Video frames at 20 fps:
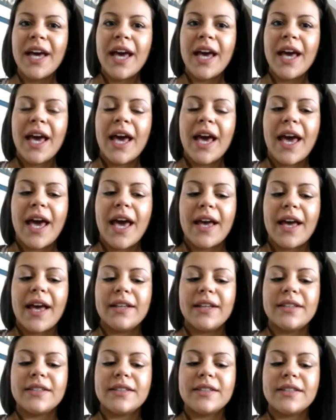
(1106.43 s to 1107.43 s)

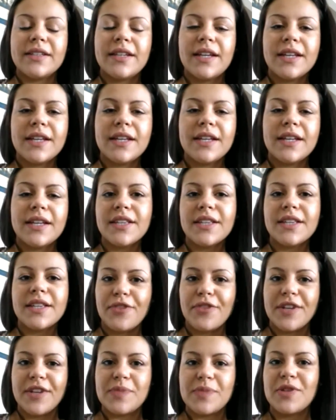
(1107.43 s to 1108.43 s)
And it's a
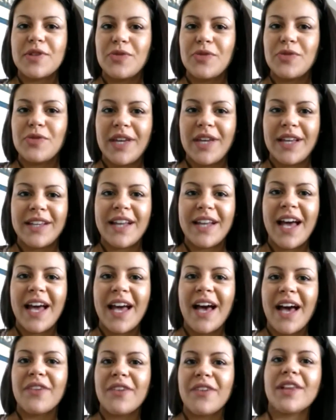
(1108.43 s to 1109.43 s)
difference between
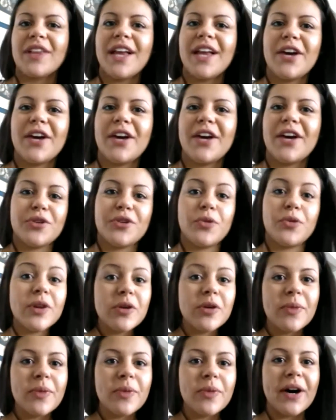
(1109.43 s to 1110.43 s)
relying on your
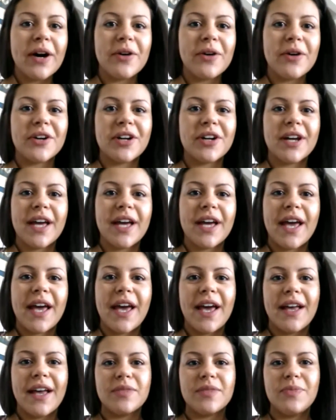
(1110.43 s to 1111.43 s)
willpower
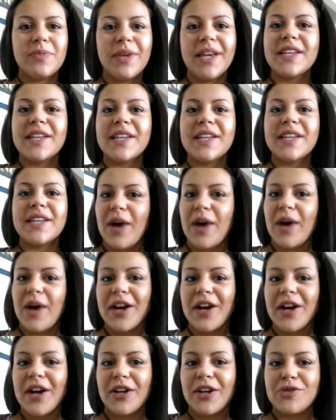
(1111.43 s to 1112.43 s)
and being
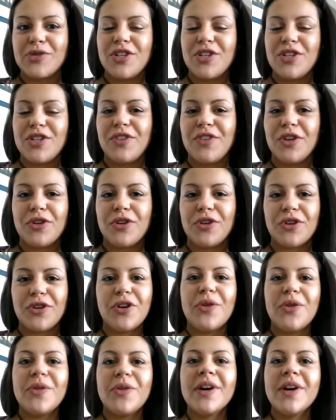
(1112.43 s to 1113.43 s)
inspired to achieving your
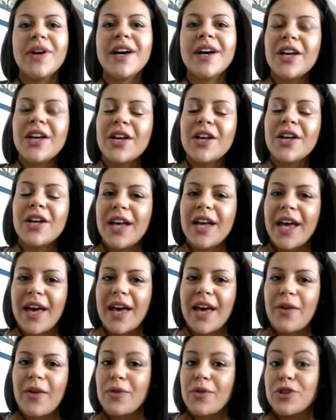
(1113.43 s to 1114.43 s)
goal,
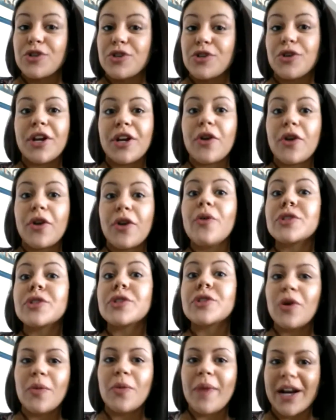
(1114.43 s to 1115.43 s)
which you can always
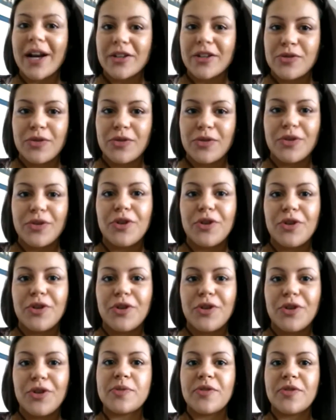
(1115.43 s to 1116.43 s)
go back to, your
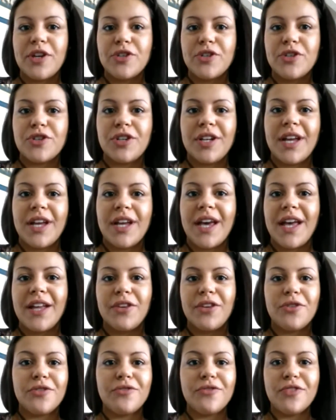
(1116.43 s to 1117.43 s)
inspiration
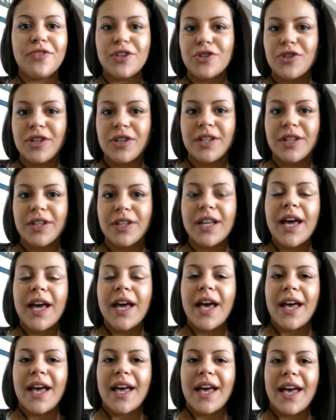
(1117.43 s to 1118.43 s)
and your vision.
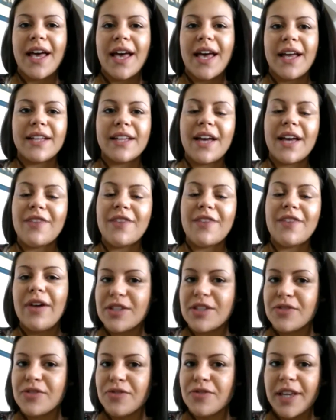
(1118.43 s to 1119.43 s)
And I found
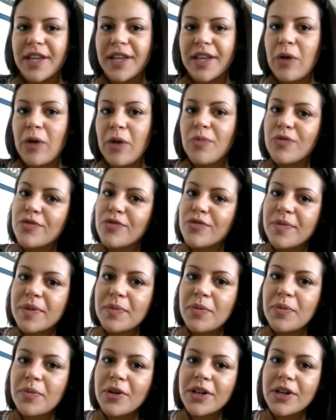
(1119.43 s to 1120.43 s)
this really helpful from
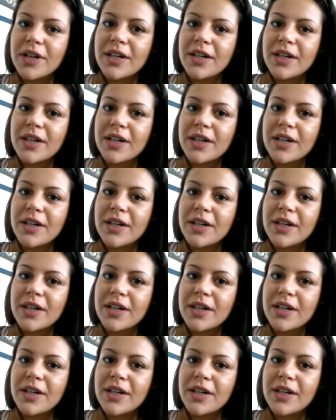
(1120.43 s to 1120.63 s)
the book.